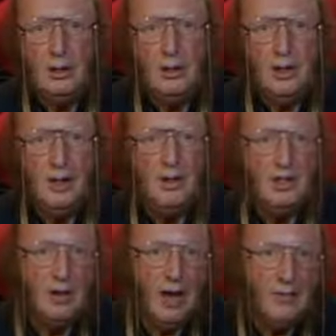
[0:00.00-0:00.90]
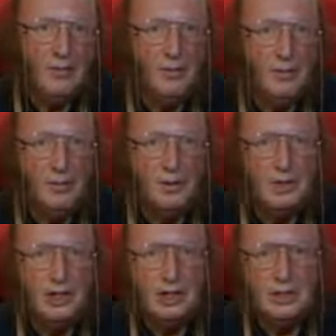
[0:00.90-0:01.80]
know, the image you have of
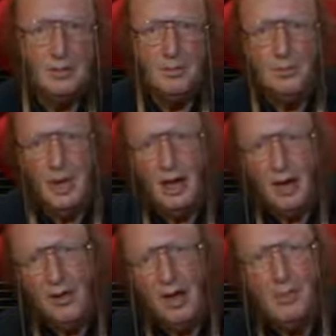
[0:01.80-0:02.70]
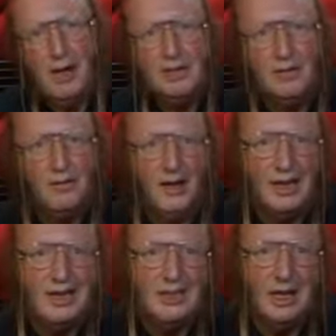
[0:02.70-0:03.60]
Brigitte, some men out there might sort of
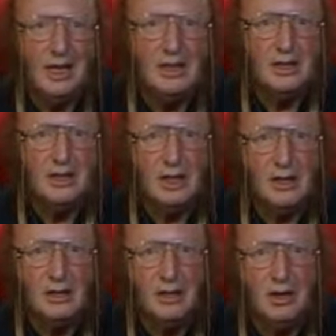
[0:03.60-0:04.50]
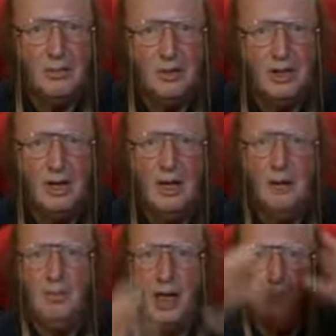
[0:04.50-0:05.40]
fantasise and think, you know, put a
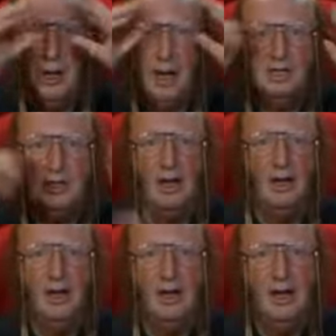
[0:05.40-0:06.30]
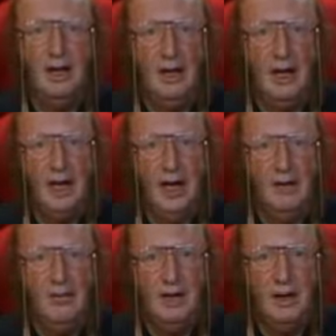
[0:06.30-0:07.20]
black mask on her,
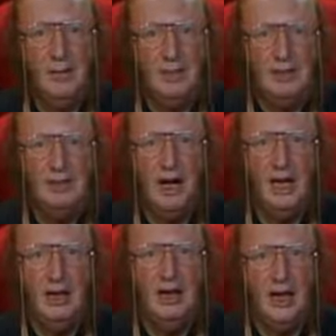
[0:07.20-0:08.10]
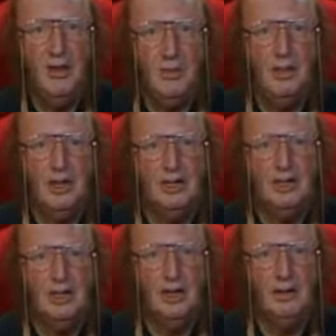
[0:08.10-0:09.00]
have a tiny leather
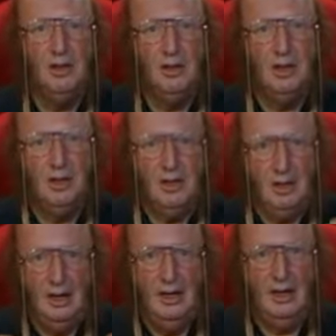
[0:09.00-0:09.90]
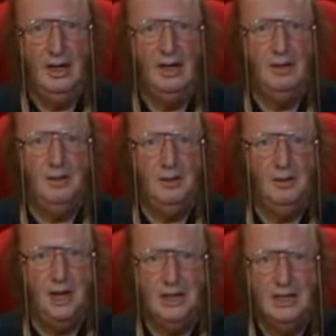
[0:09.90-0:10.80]
miniskirt with a
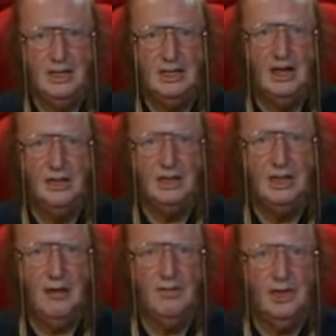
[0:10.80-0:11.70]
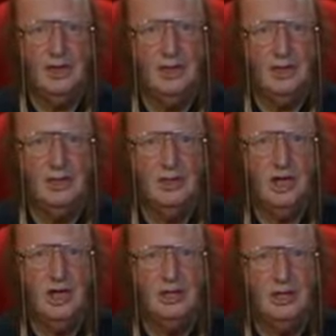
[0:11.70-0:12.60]
braces down just covering her
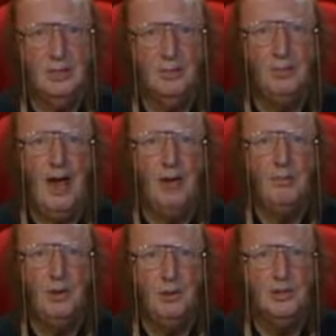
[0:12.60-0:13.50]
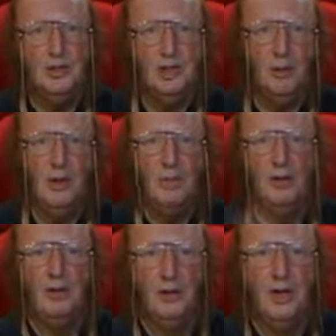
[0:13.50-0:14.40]
chest and black boots and a whip
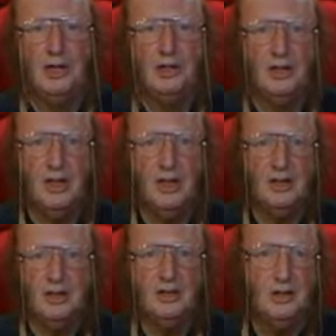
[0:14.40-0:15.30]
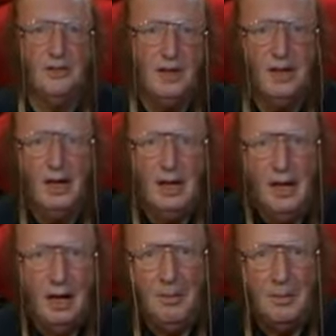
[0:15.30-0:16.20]
and all that sort of thing, the sort
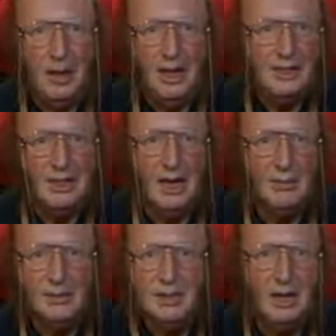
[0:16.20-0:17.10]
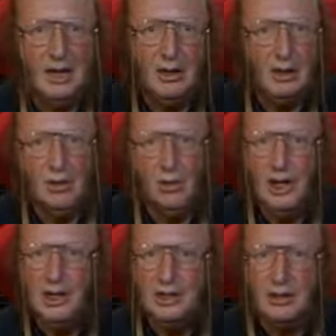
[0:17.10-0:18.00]
of S&M saga and all
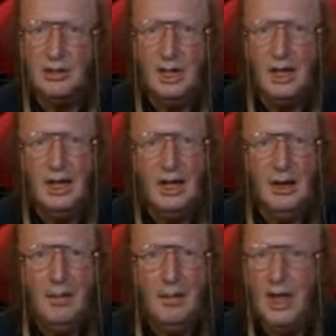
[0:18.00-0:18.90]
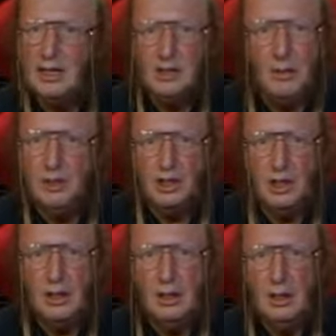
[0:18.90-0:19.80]
that sort of thing. That's not
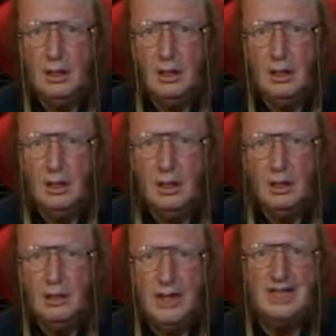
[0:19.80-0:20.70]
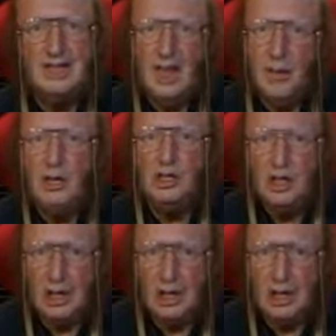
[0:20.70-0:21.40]
Brigitte. That's the image she